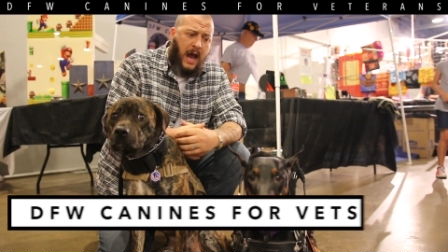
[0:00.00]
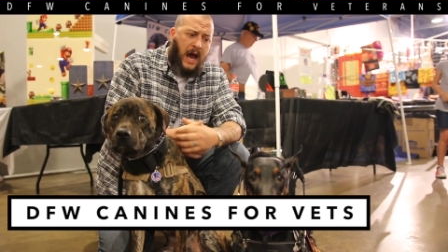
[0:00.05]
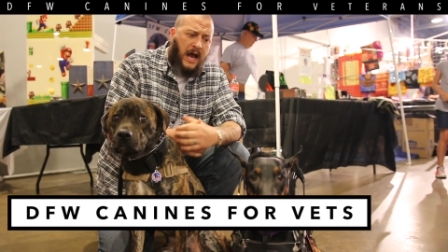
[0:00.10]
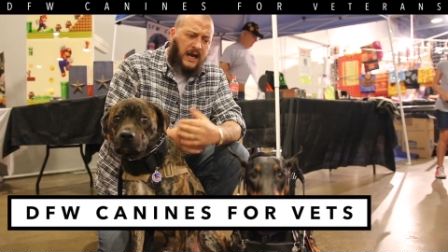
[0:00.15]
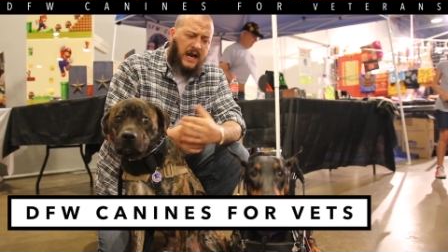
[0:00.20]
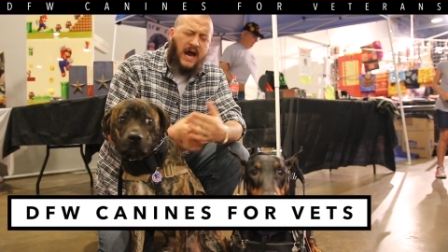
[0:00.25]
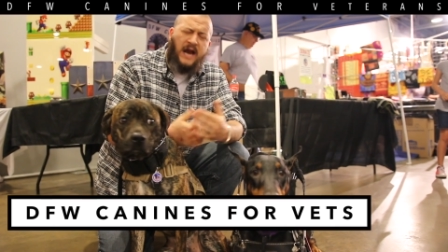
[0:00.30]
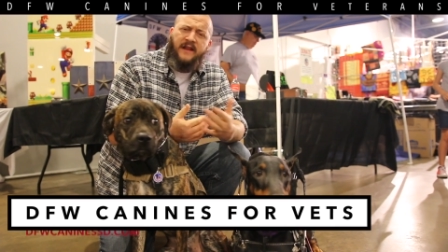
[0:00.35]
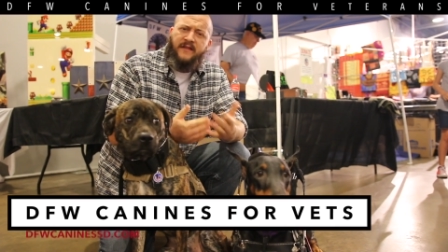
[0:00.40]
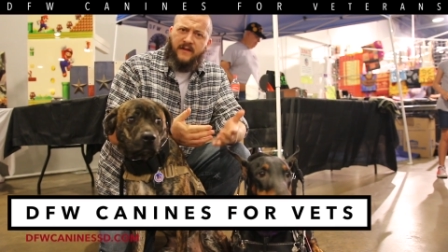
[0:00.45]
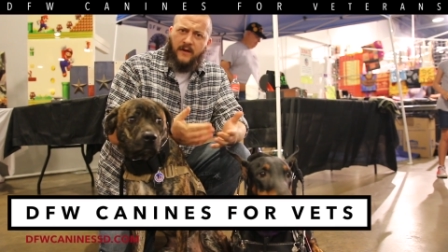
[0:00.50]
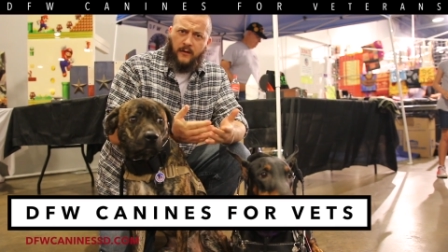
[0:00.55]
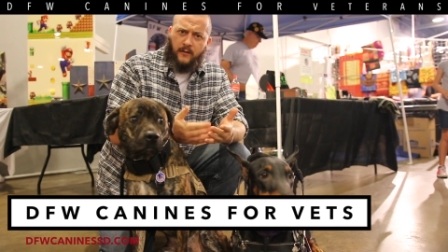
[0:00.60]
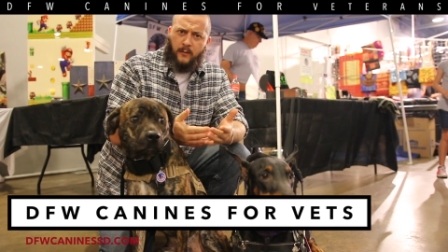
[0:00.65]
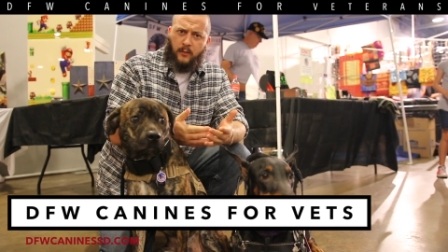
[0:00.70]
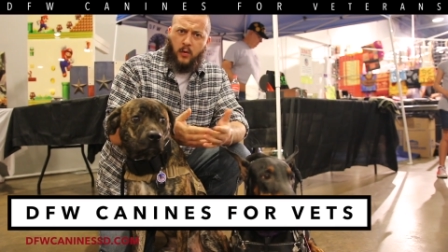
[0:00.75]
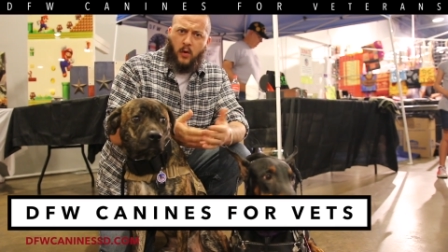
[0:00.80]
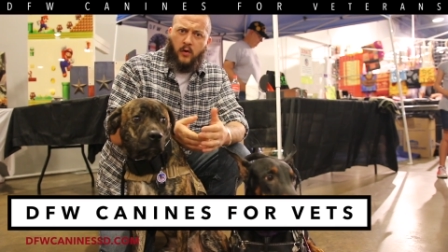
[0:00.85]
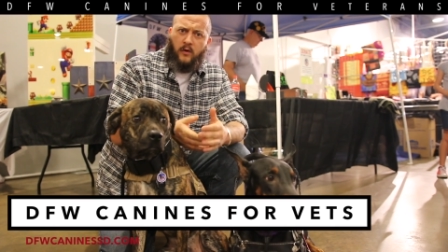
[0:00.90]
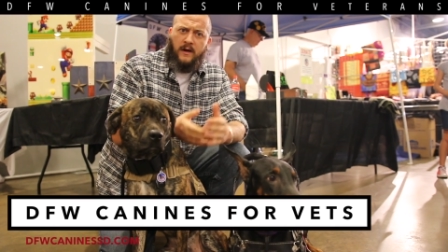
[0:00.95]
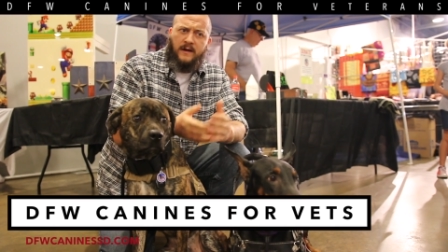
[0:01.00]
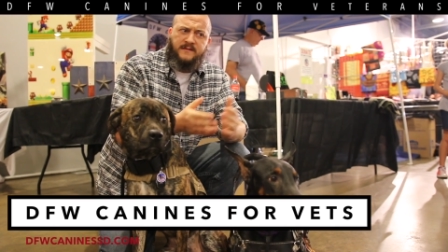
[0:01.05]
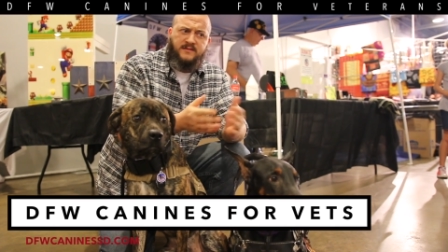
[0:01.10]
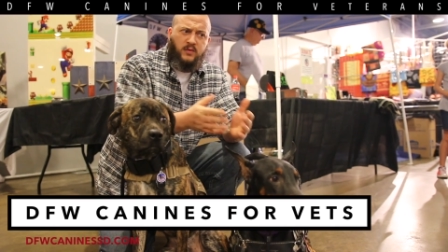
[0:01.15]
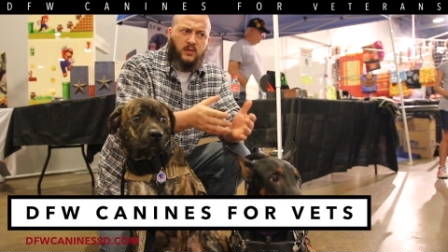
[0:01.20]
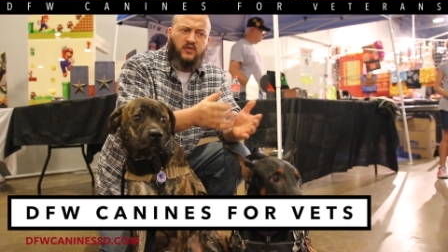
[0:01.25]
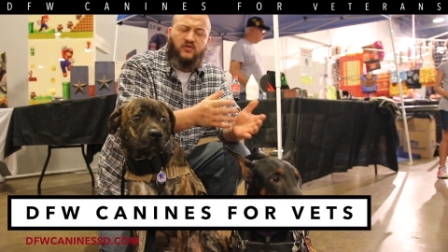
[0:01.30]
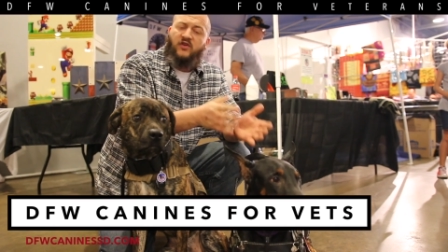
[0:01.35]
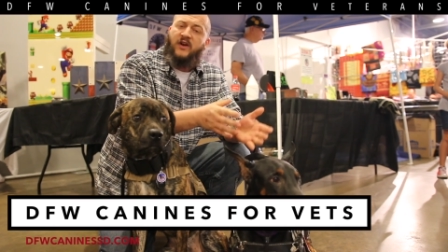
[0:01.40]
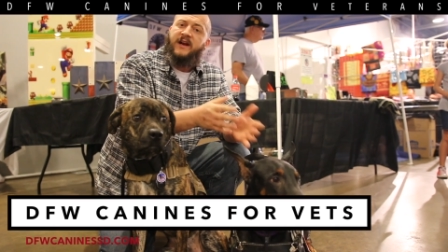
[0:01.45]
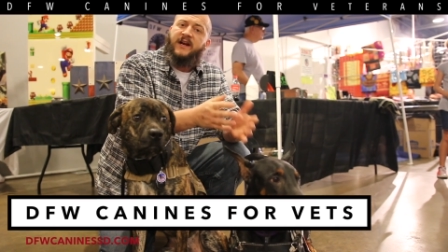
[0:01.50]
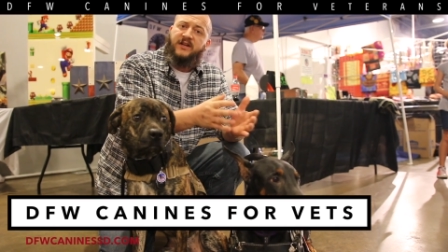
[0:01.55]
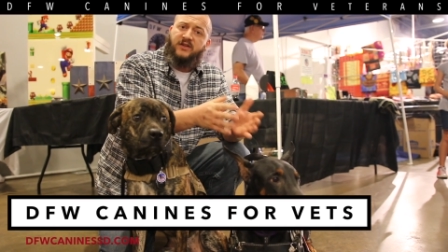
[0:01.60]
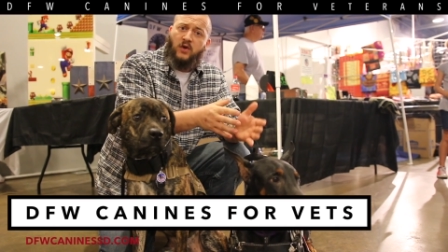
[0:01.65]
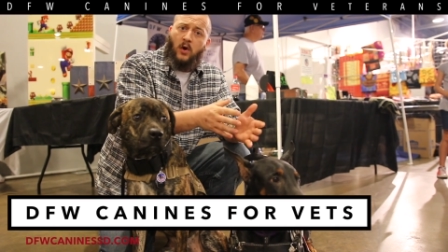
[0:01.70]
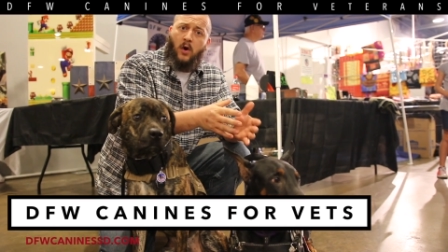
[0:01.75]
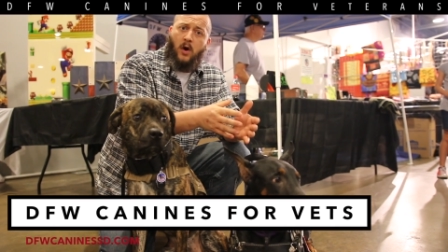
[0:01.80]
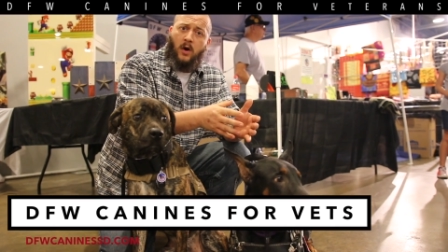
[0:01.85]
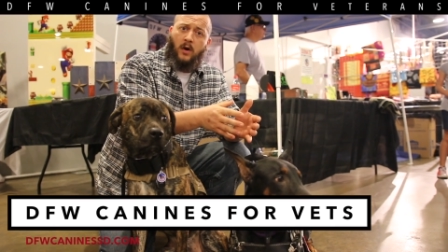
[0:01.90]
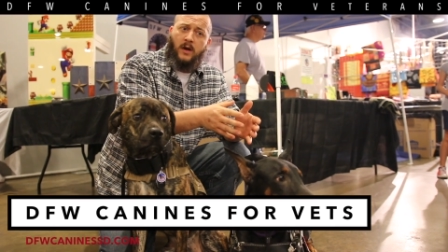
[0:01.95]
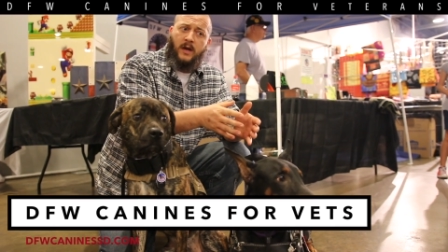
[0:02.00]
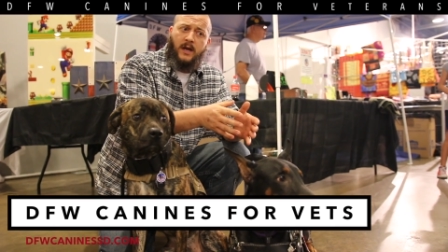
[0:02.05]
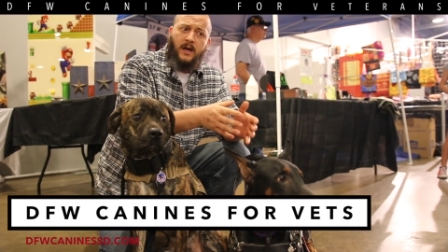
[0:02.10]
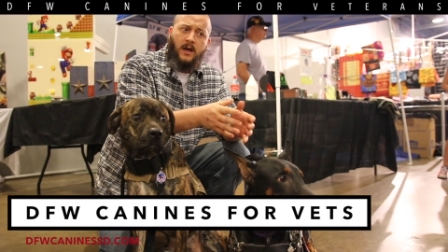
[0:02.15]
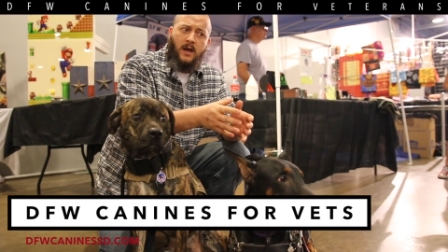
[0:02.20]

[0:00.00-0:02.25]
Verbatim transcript: A lot of the other programs will train a dog